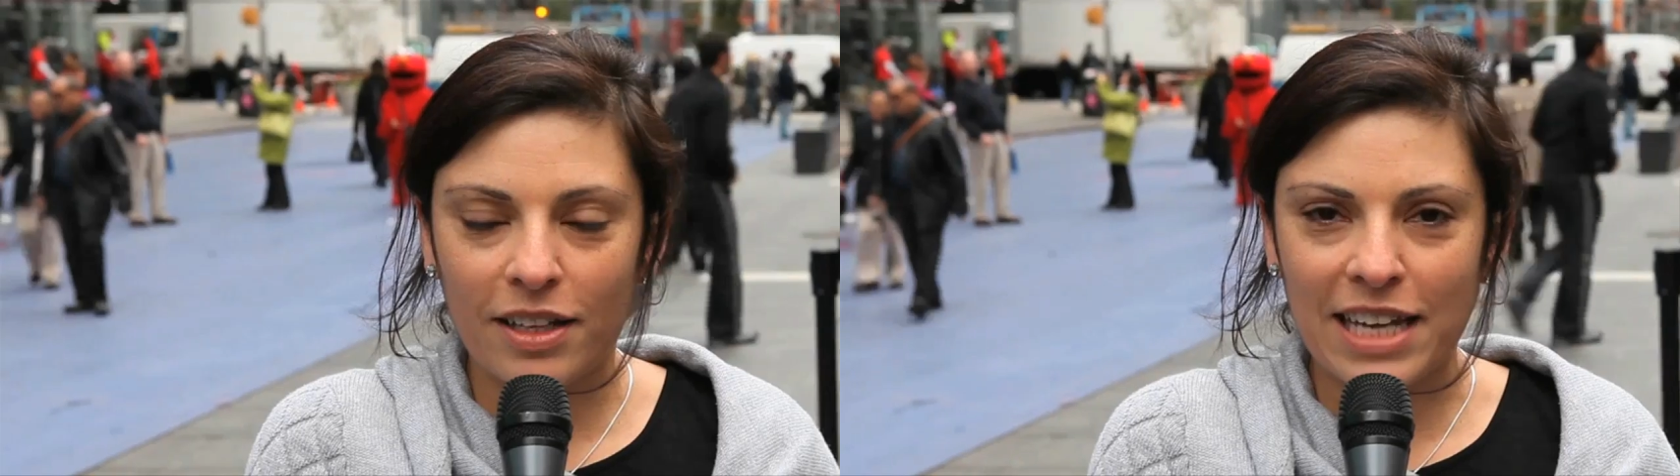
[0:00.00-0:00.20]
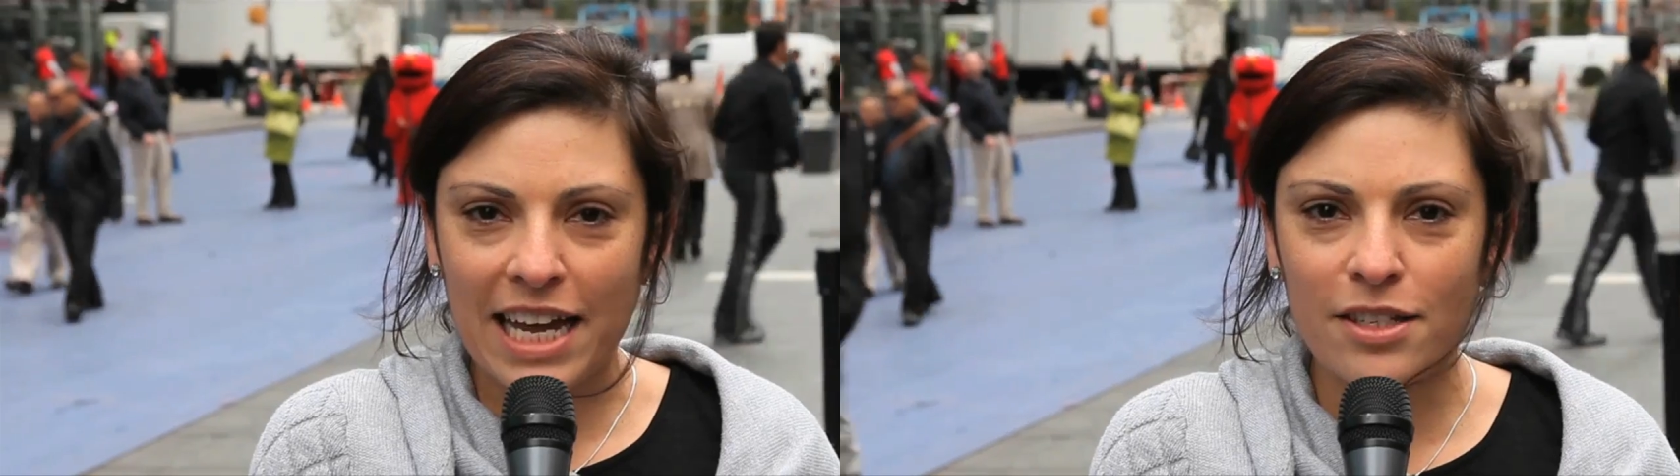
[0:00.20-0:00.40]
the
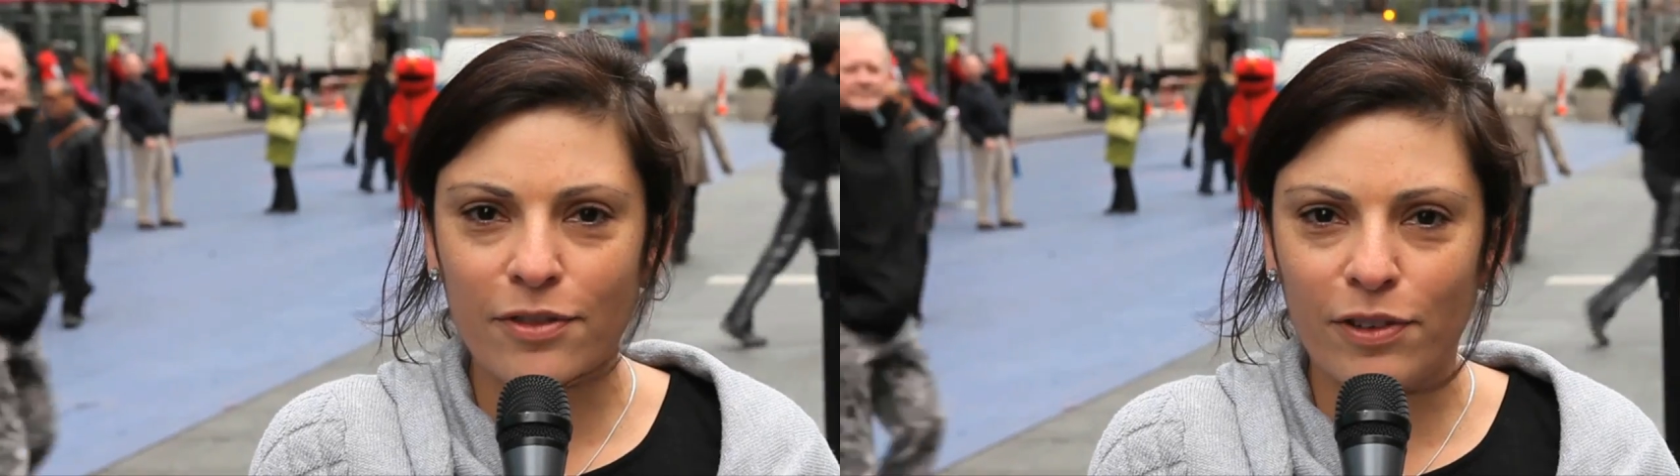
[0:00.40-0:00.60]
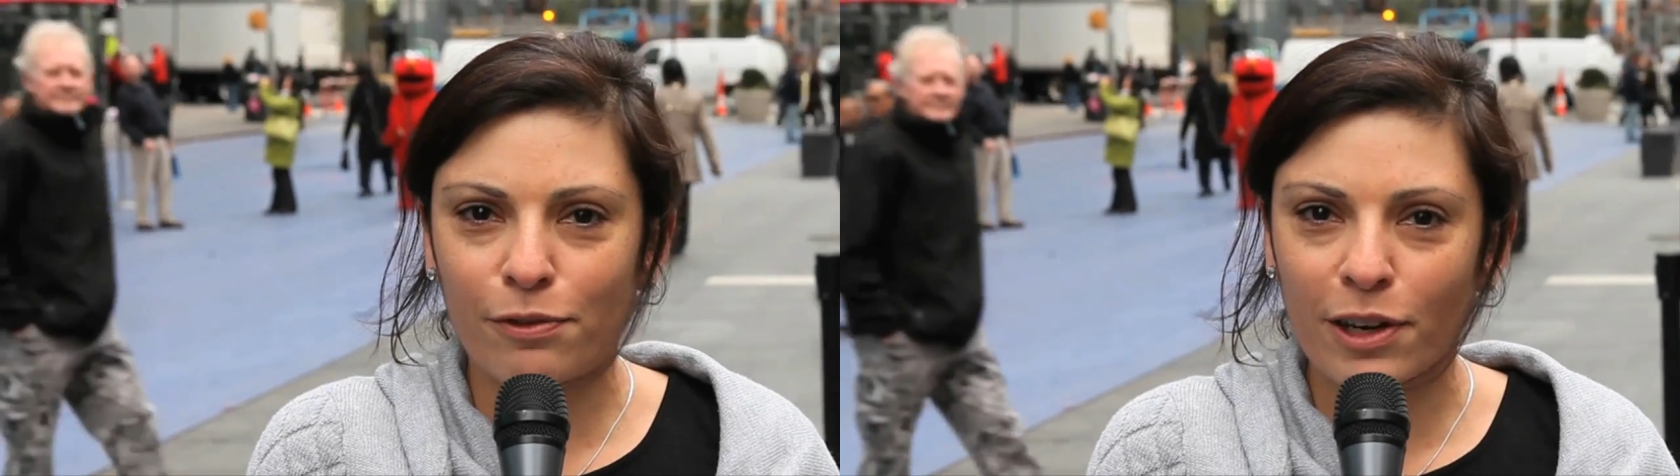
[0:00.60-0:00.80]
taste
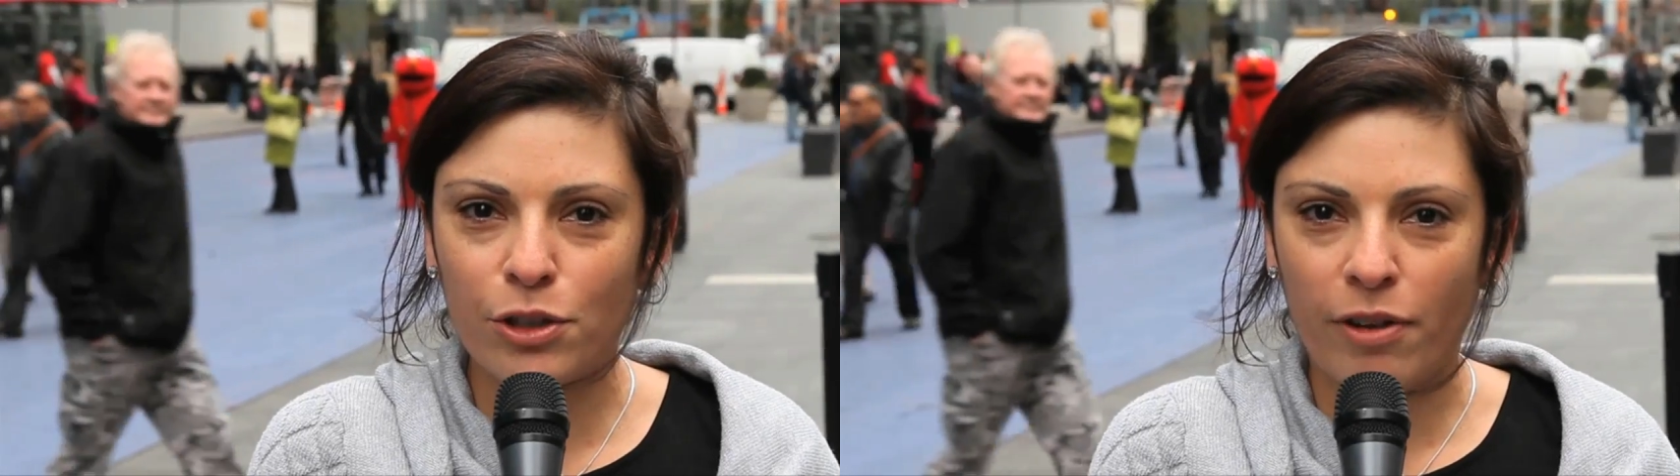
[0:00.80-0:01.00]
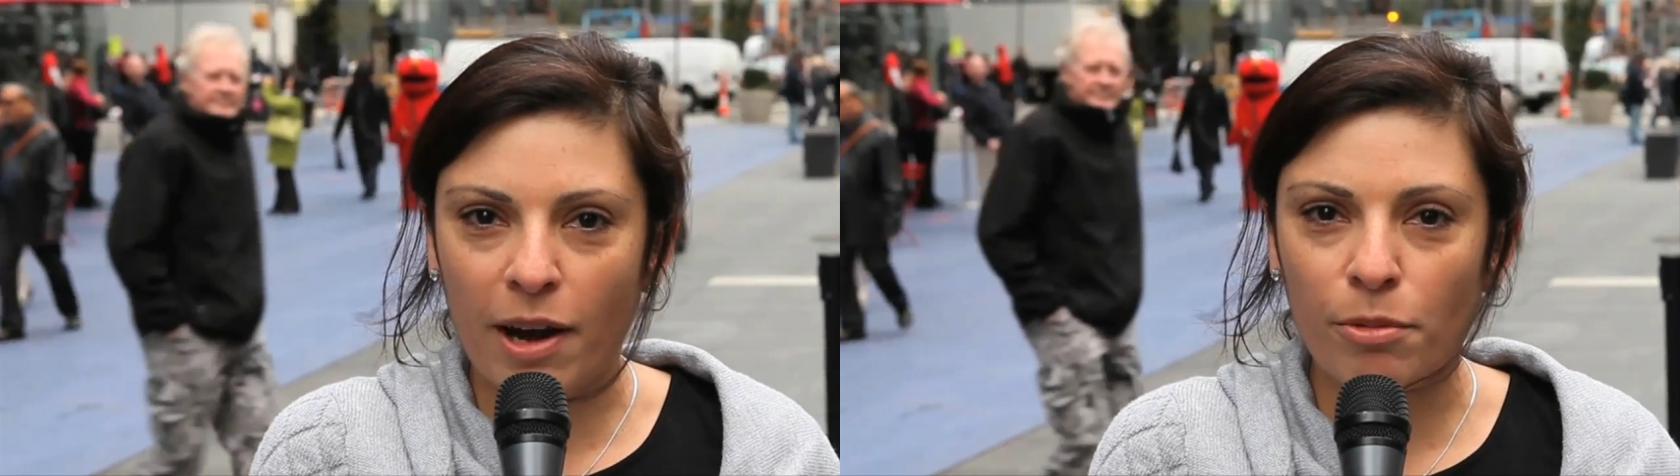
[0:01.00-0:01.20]
of a fresh
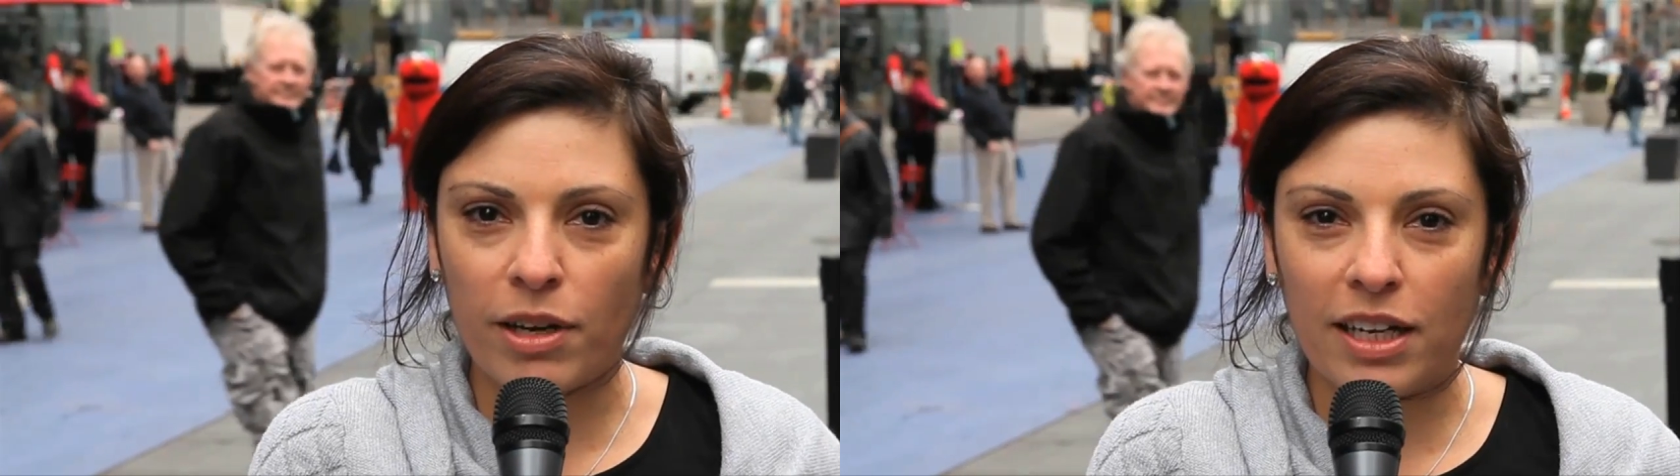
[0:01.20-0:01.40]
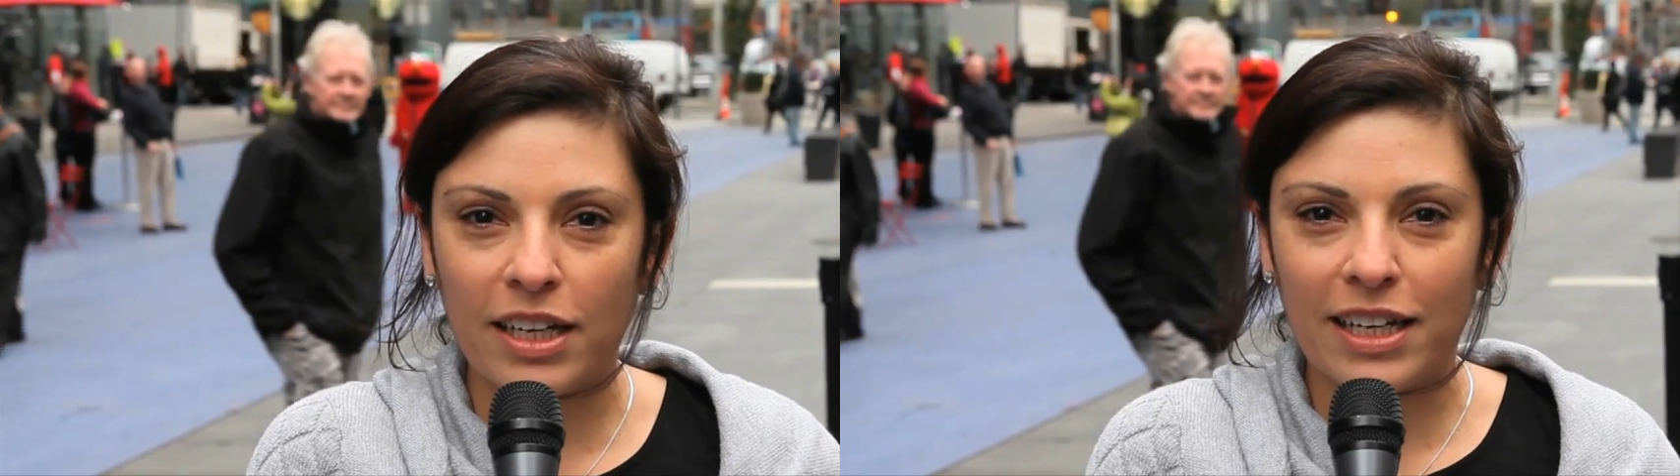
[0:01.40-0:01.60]

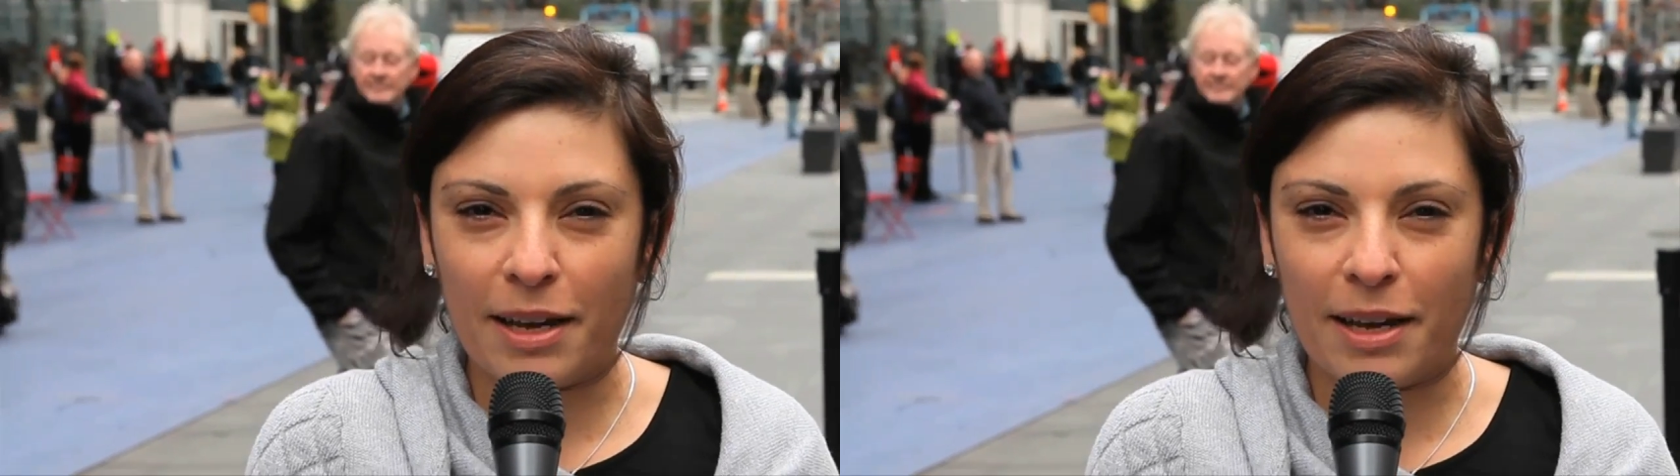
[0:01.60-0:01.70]
cranberry